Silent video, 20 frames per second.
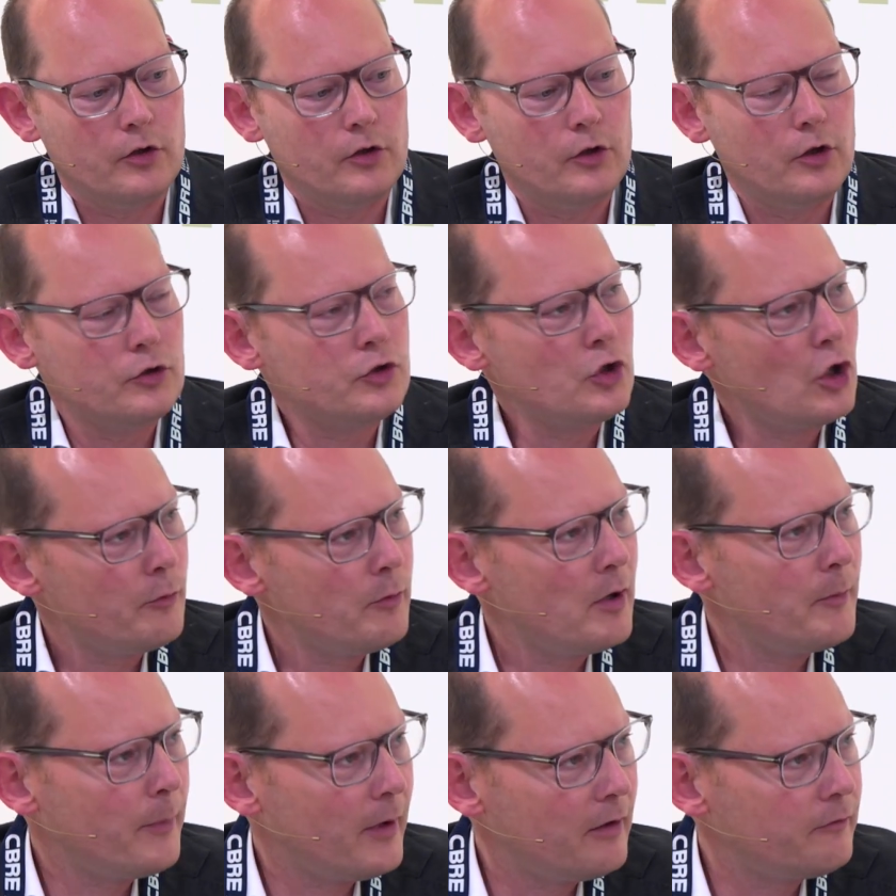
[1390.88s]
The
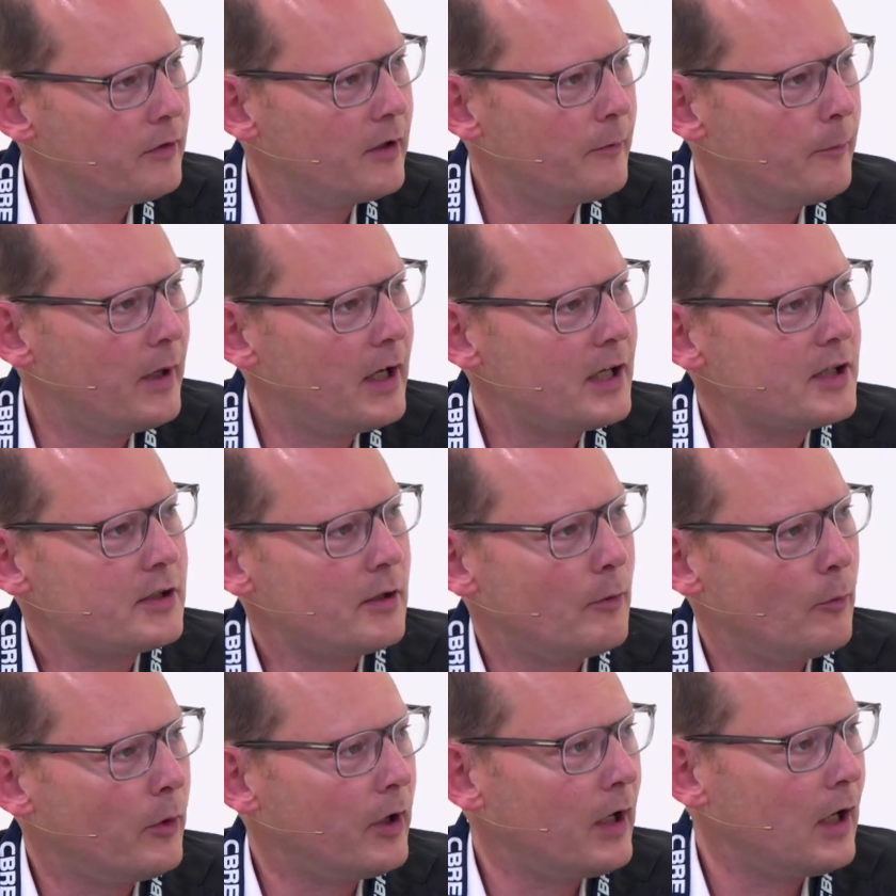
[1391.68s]
German primary banks,
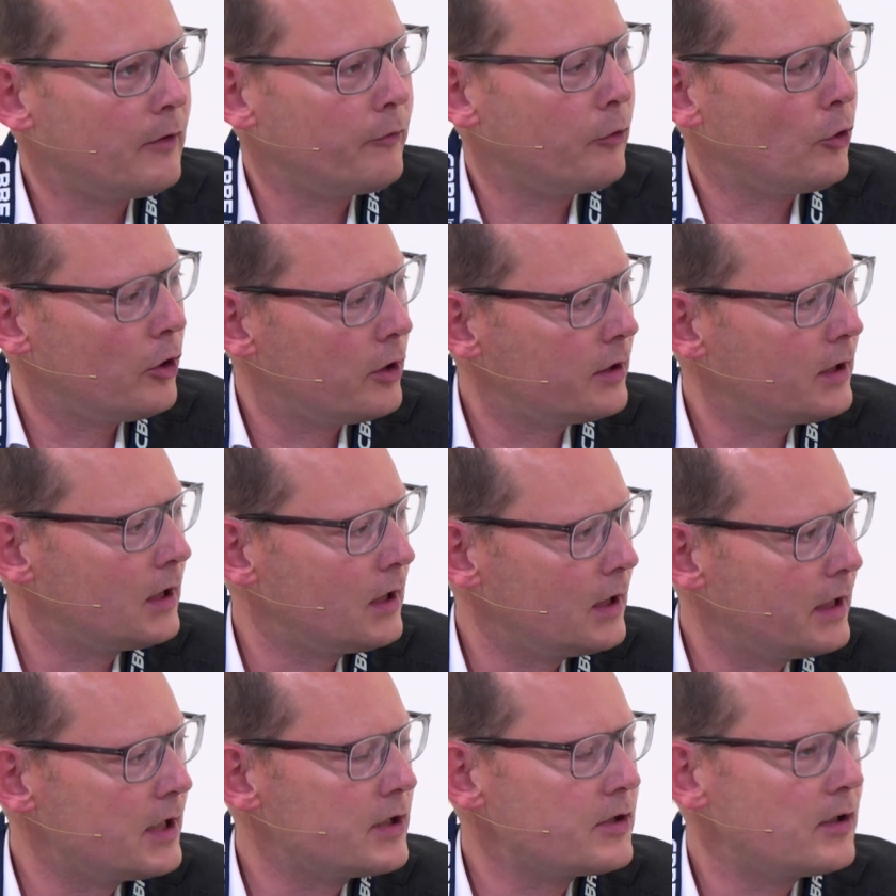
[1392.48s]
what I've heard
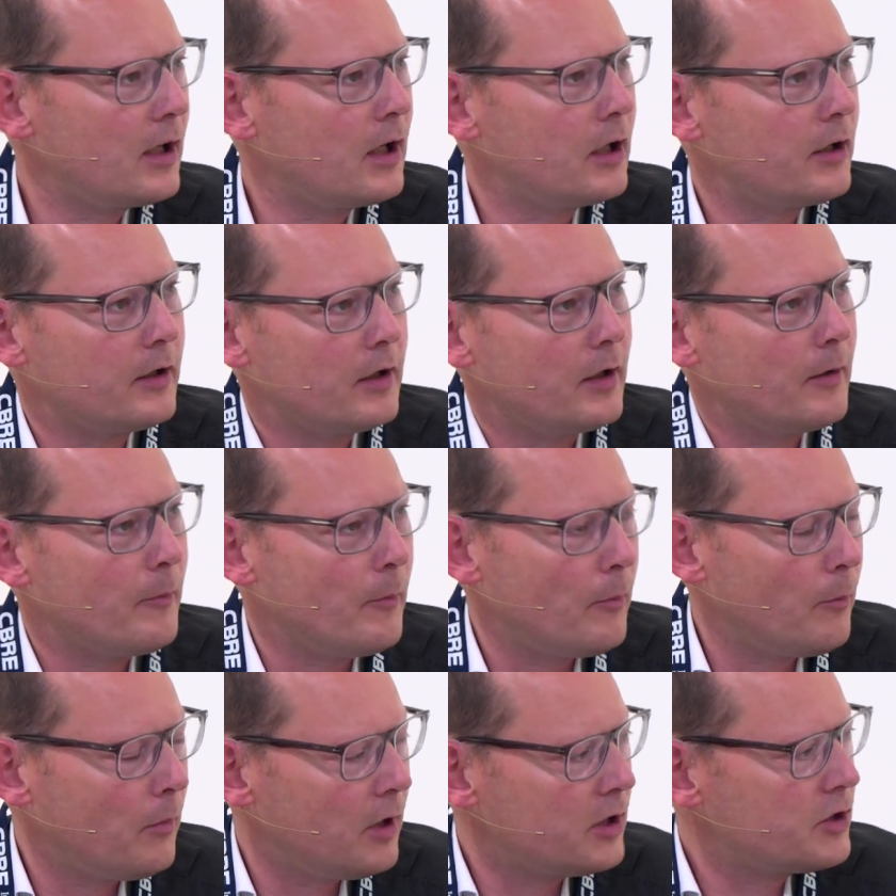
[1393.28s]
at least, they are
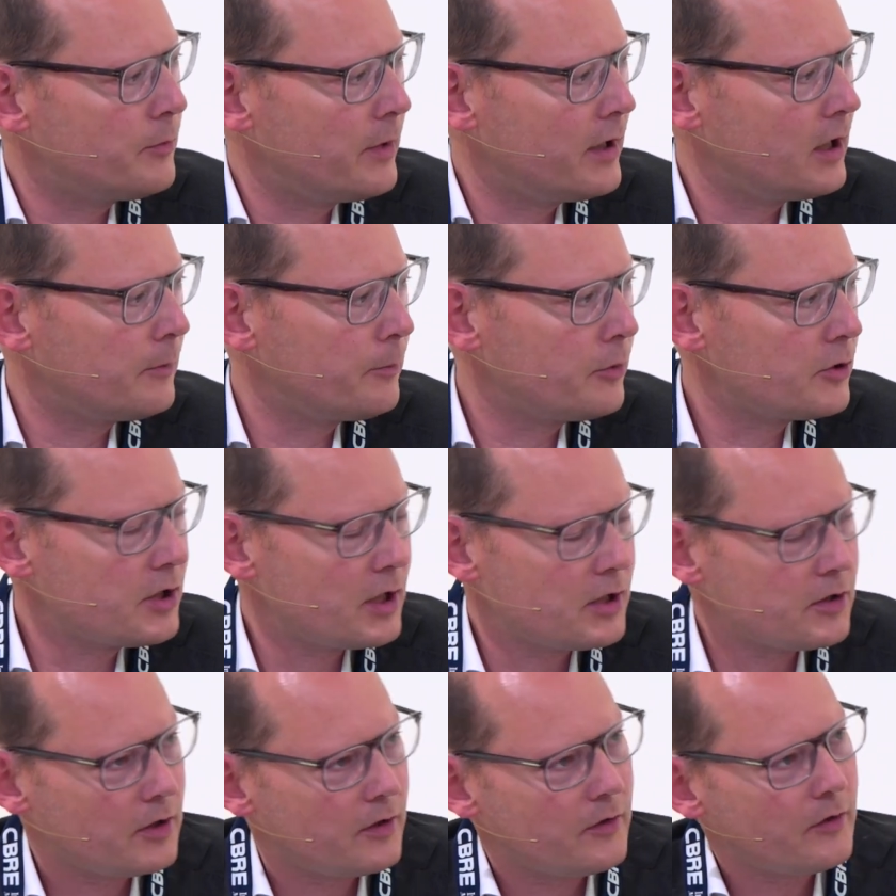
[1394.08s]
much better
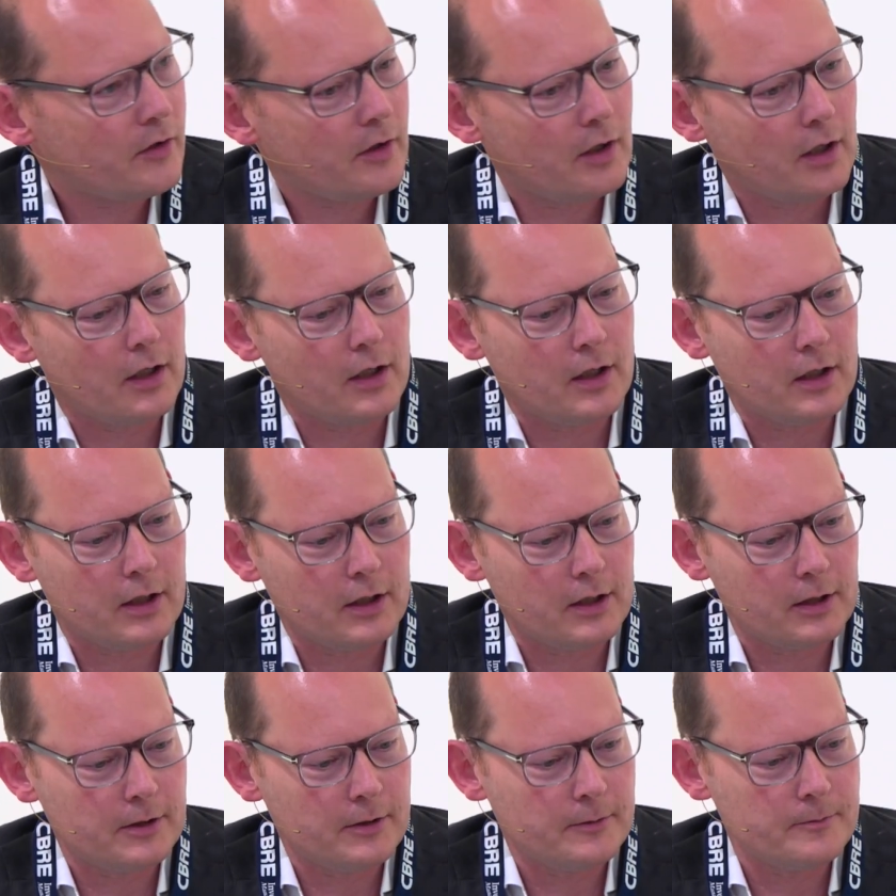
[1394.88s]
positioned
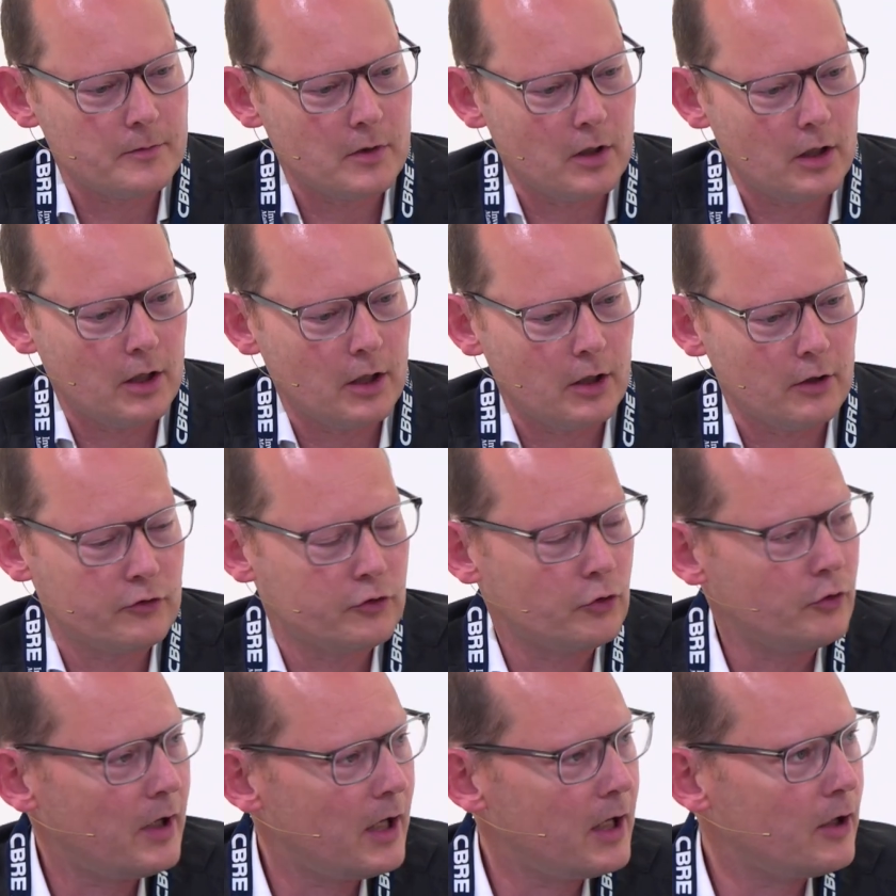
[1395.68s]

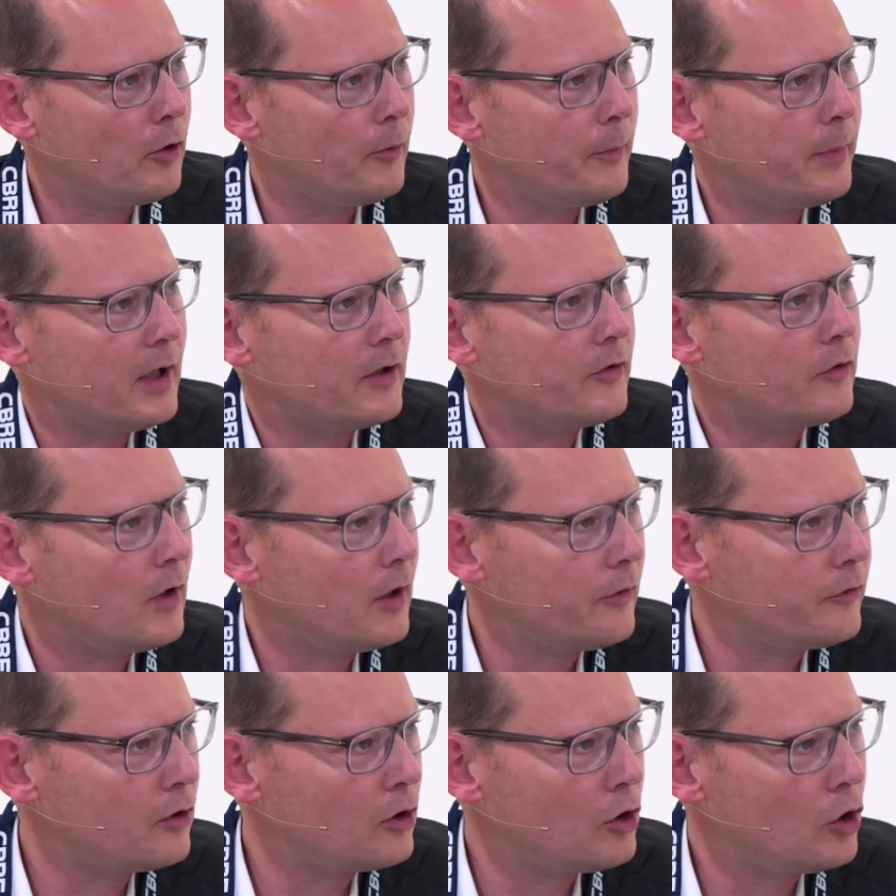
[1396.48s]
today compared to
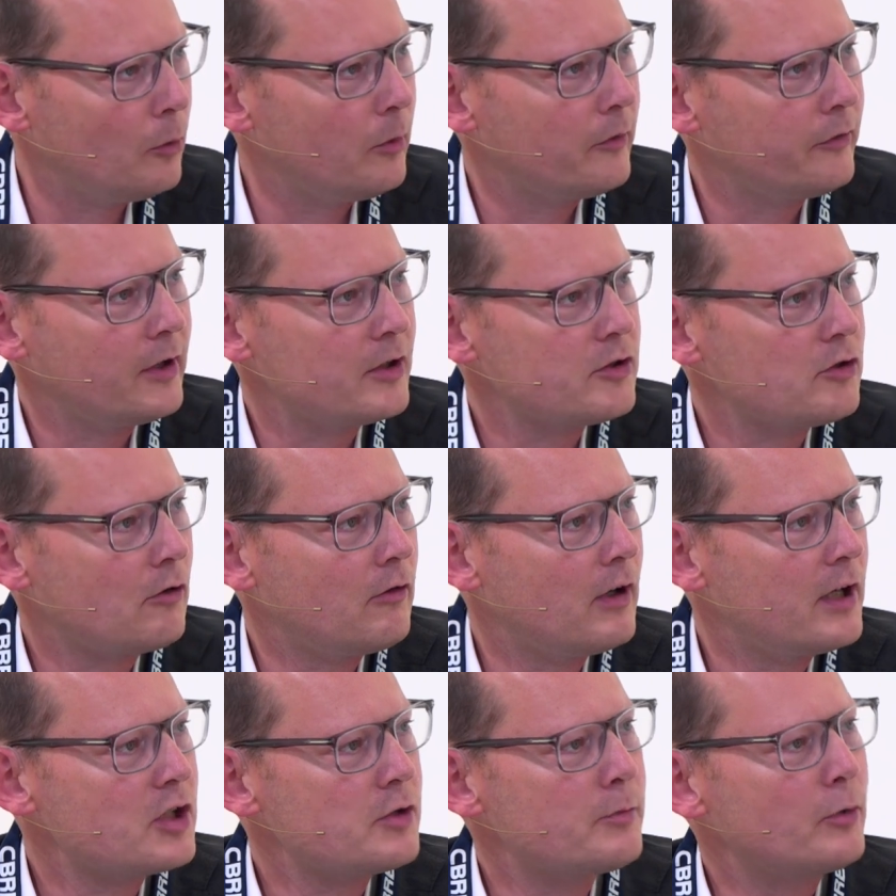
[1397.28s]
after the global financial
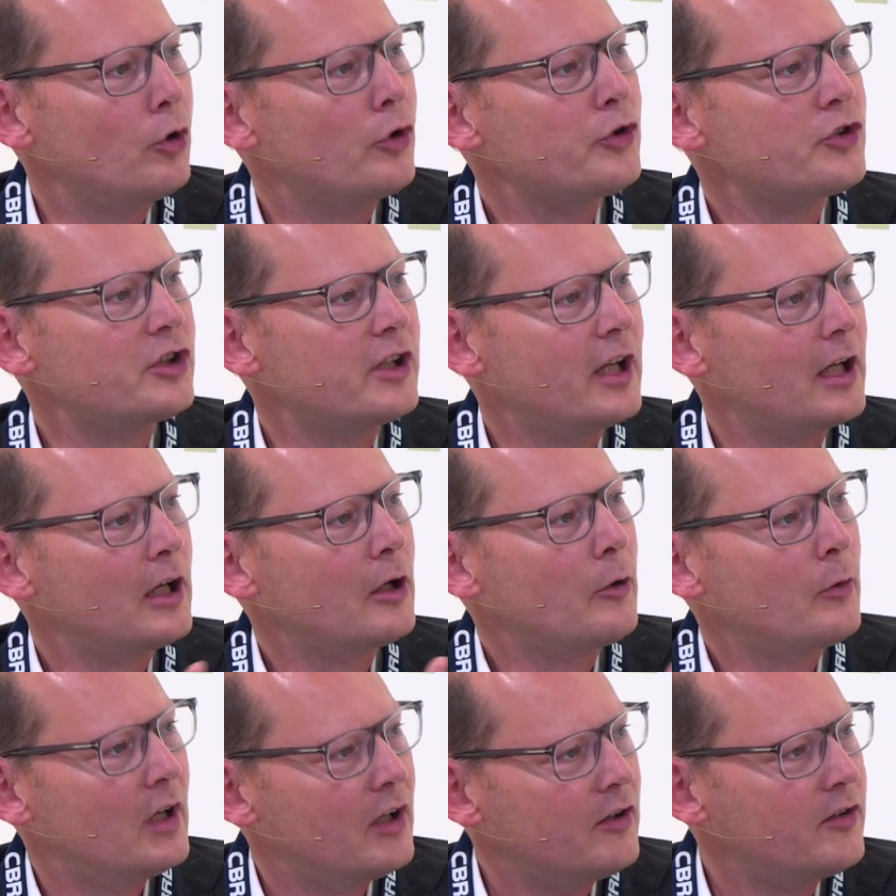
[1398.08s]
crisis, but also their
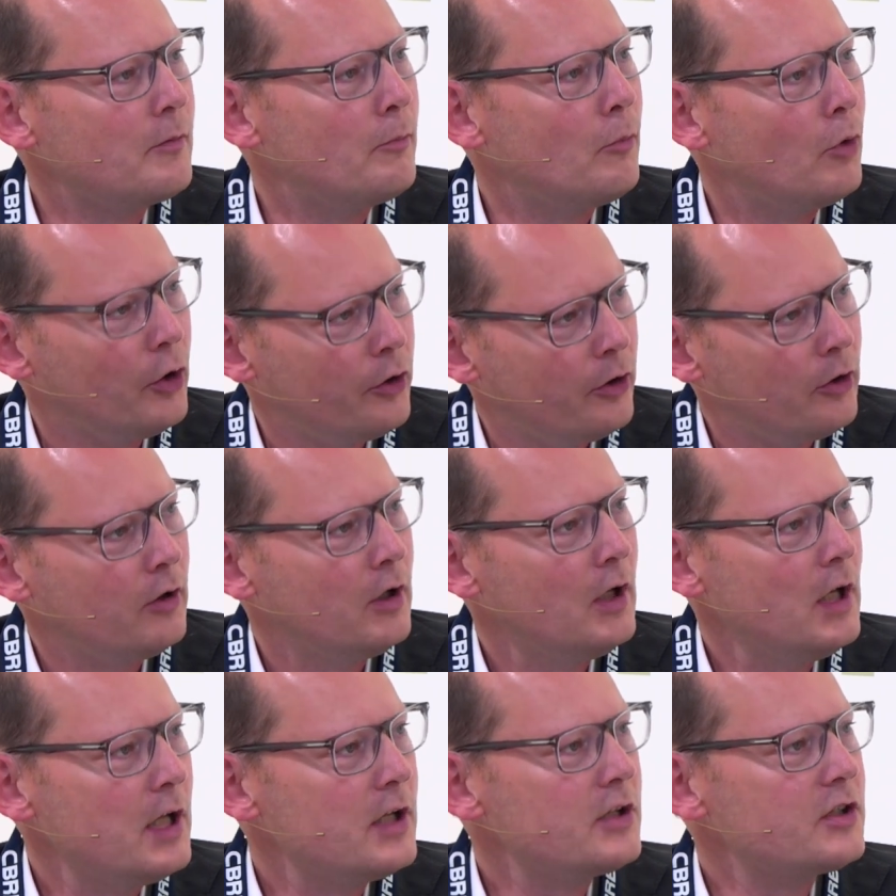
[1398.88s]
liquidity model
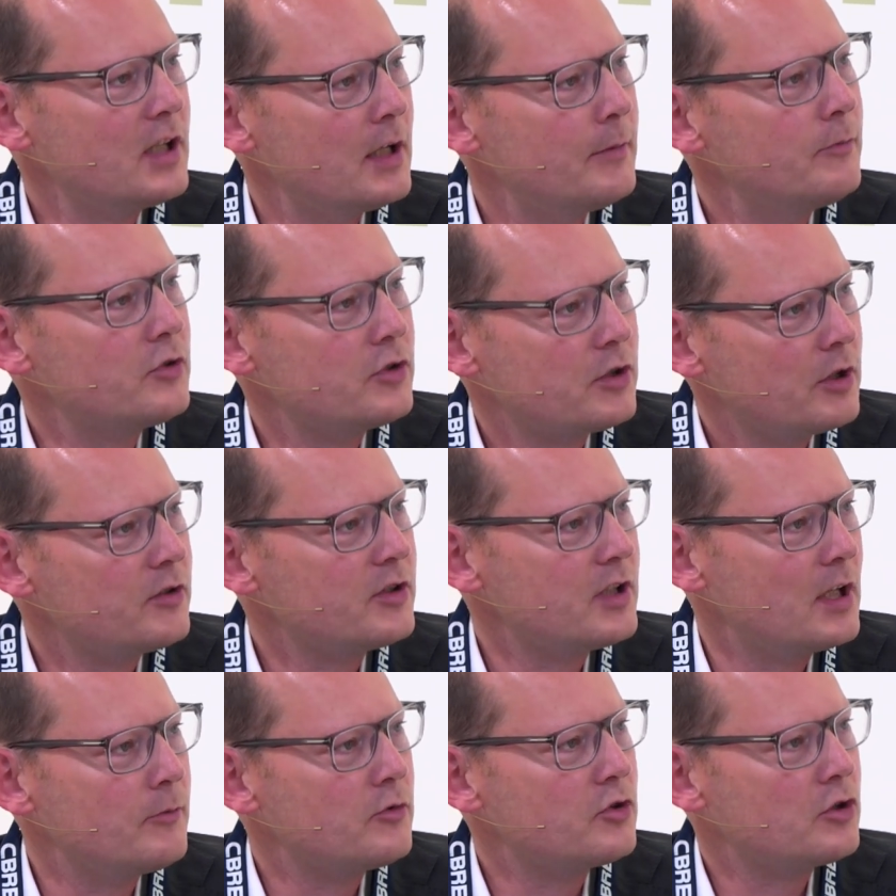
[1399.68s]

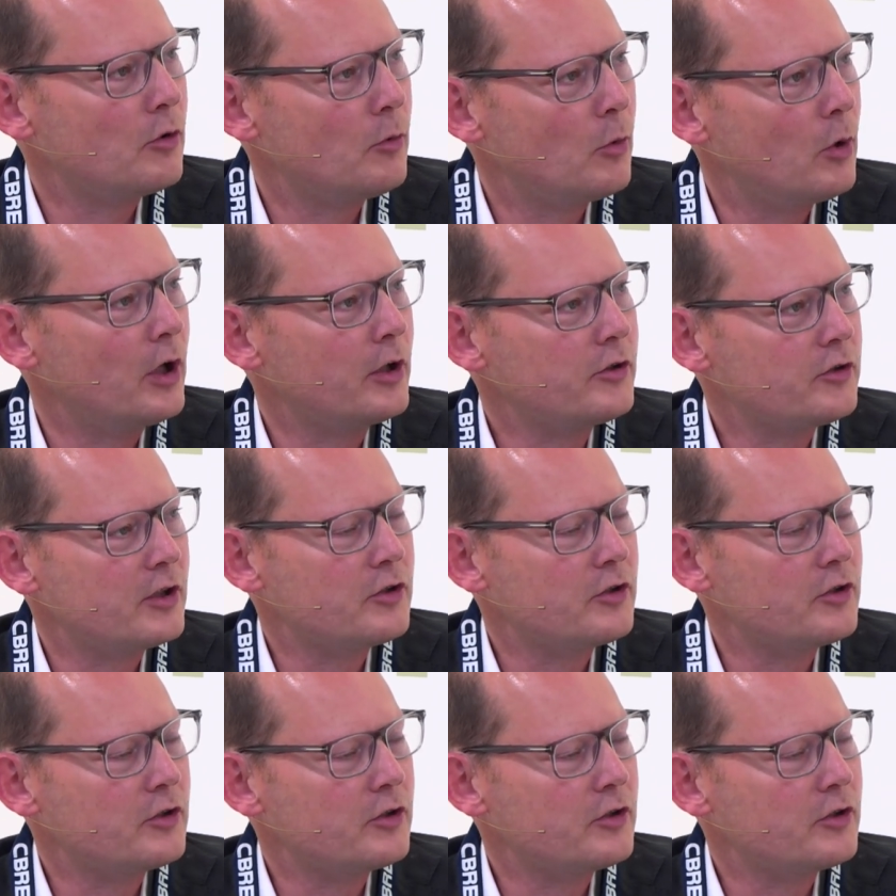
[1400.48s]
seems to work.